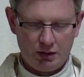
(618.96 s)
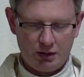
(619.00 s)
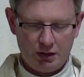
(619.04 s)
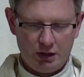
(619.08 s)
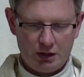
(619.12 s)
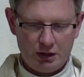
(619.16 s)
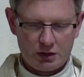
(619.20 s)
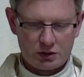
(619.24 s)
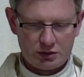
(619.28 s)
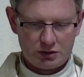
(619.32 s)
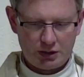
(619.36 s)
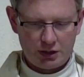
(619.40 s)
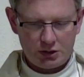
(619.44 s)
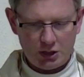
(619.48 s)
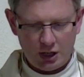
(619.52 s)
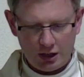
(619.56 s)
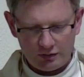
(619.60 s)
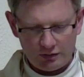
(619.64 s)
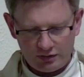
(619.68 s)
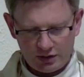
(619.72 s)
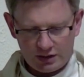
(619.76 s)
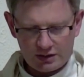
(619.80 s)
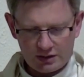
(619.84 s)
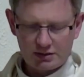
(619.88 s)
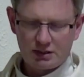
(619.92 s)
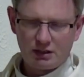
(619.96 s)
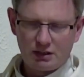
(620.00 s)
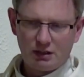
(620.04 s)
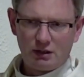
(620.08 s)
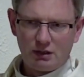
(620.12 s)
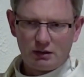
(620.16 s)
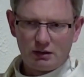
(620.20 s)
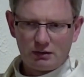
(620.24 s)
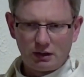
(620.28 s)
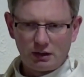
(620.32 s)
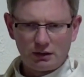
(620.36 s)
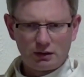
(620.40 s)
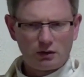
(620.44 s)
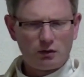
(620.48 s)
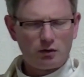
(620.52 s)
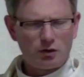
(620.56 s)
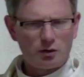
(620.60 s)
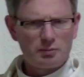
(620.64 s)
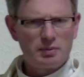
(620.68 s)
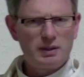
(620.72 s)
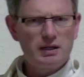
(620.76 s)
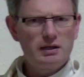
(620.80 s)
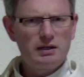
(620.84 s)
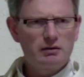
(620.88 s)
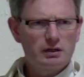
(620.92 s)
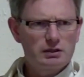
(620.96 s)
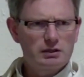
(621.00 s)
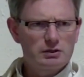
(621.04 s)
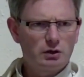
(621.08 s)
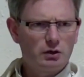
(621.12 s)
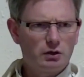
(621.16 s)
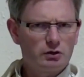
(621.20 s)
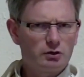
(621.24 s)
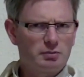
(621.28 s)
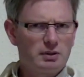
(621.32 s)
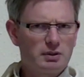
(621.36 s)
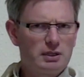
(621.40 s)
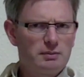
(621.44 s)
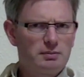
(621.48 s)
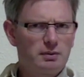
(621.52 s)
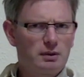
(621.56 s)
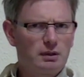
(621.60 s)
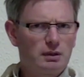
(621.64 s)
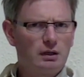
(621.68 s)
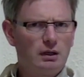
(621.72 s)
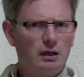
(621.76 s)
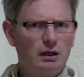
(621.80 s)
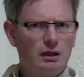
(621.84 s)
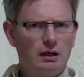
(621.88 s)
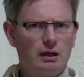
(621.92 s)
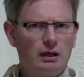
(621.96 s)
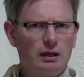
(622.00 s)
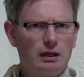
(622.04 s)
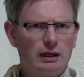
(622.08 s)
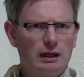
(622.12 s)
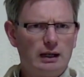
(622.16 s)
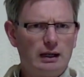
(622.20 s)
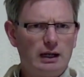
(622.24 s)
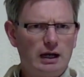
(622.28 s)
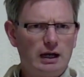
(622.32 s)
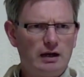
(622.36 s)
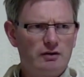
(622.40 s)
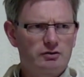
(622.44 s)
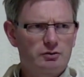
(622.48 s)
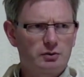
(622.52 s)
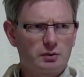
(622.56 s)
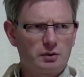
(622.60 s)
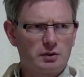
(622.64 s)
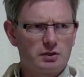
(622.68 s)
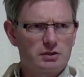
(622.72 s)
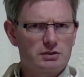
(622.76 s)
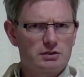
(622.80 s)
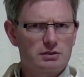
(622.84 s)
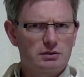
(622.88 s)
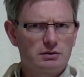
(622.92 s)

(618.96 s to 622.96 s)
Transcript: So then you have these, then the Lord appearing to other people afterwards.